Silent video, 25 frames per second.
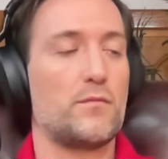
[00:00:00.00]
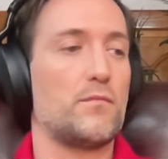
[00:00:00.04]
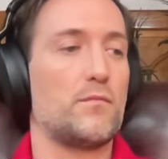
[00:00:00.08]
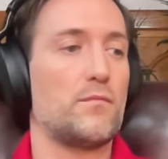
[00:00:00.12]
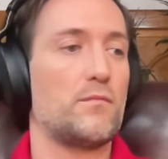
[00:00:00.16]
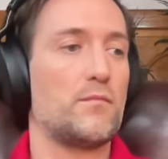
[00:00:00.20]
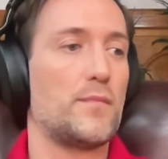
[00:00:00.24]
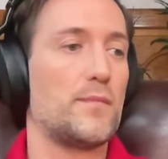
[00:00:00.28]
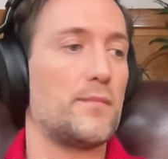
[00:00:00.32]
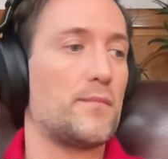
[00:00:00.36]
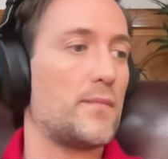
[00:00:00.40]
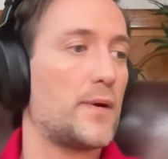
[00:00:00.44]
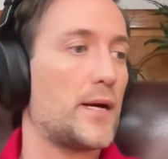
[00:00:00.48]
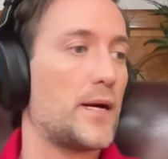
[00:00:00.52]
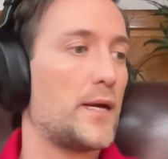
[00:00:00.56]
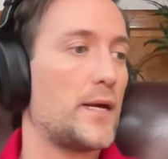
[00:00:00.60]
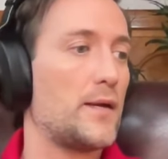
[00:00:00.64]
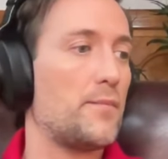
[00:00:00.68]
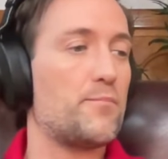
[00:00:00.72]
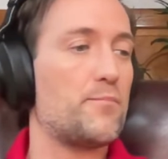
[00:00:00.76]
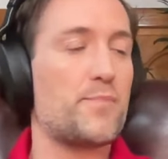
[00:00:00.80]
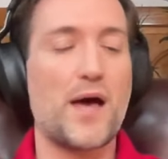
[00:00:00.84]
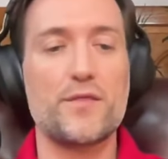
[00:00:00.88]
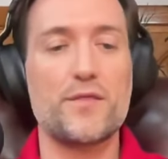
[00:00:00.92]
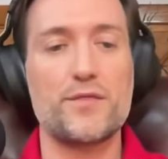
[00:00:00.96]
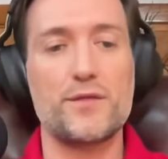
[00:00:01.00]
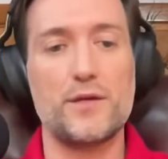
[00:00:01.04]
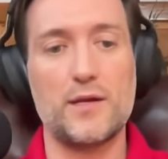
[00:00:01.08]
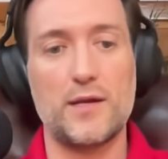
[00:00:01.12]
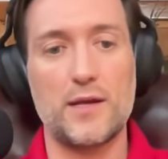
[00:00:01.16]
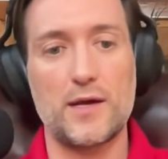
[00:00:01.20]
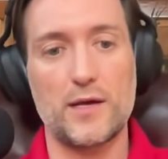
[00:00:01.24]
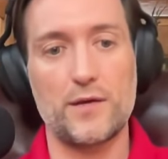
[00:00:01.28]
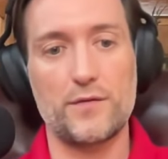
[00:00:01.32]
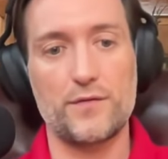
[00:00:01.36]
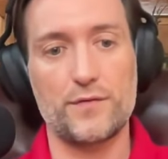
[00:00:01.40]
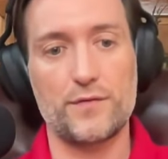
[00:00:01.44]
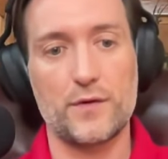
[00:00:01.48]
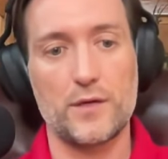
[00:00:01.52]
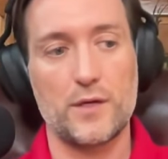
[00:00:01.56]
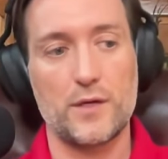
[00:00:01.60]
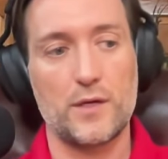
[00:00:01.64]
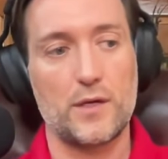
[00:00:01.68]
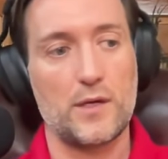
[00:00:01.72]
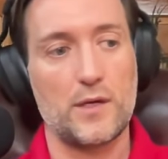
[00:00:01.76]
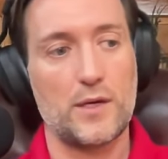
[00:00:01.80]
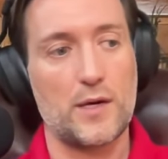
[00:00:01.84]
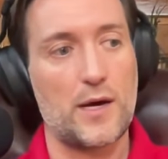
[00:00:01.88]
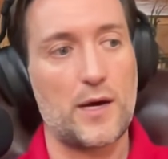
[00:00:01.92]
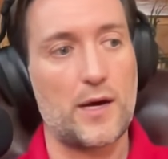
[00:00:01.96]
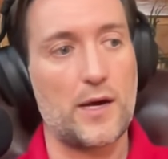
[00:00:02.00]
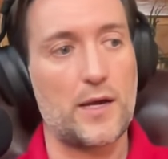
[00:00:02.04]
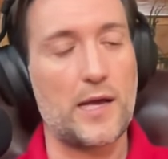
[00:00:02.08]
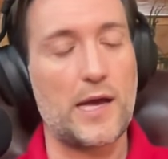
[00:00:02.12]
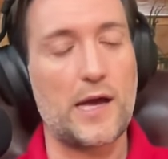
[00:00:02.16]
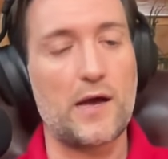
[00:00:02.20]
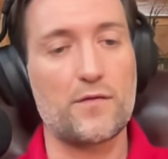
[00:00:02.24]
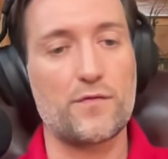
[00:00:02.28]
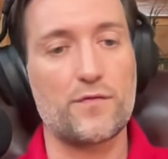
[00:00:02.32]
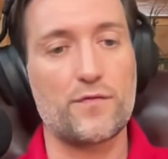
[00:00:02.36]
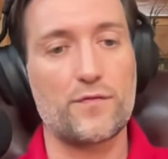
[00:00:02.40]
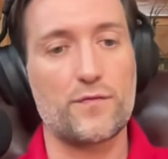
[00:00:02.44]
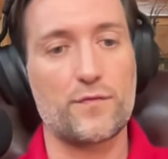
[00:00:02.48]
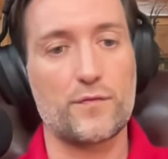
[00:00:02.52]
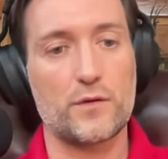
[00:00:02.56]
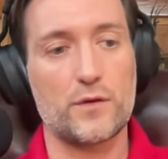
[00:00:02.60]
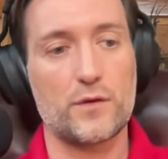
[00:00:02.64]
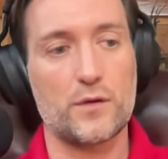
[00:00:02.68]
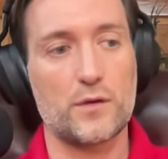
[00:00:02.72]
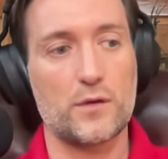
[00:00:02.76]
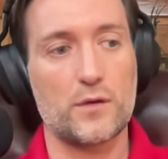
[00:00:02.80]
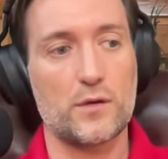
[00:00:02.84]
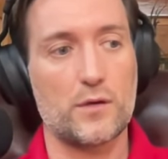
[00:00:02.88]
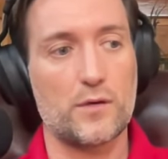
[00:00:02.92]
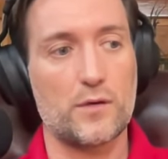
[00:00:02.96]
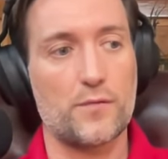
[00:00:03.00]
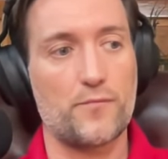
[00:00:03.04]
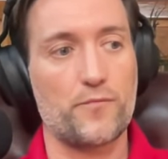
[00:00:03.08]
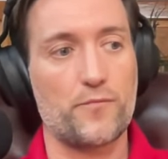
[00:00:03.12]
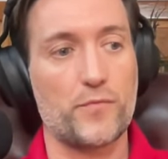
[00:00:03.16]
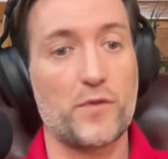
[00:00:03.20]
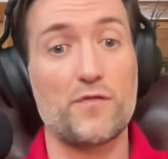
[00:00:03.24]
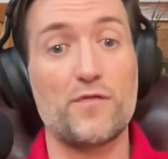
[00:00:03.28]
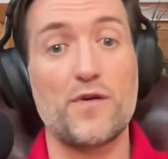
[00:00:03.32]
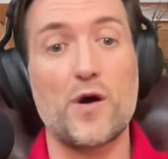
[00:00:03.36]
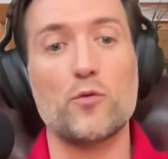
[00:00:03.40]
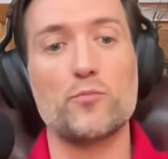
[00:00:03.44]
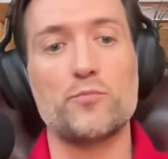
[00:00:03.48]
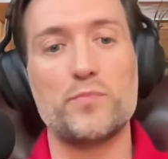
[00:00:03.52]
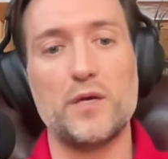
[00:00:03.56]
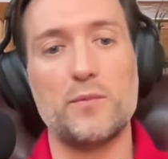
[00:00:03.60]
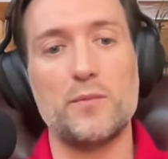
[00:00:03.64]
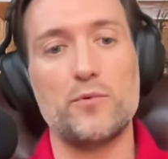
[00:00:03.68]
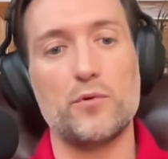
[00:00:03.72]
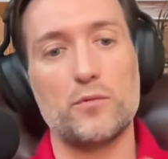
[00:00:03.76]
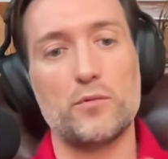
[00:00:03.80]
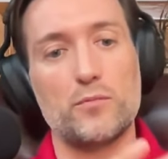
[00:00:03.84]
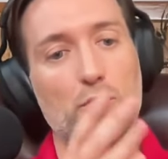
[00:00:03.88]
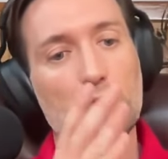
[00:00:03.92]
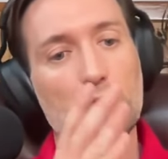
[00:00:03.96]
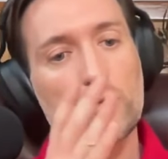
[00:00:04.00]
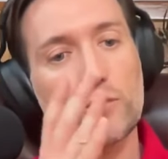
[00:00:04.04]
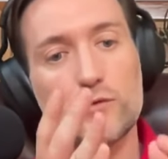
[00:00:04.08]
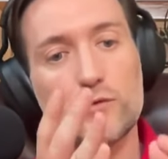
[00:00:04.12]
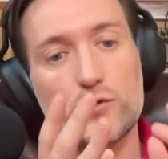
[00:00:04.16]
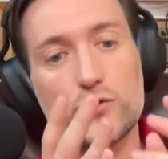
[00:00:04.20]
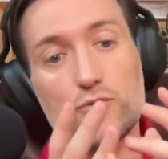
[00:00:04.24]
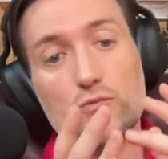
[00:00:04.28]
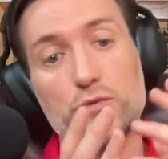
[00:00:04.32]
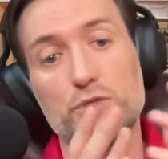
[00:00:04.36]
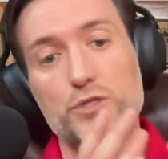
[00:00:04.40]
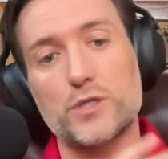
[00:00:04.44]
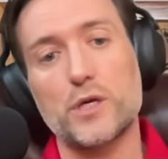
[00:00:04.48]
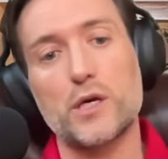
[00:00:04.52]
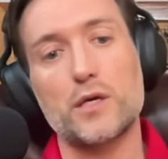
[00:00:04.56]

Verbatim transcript: my path in life, I have um, found people both on the Jewish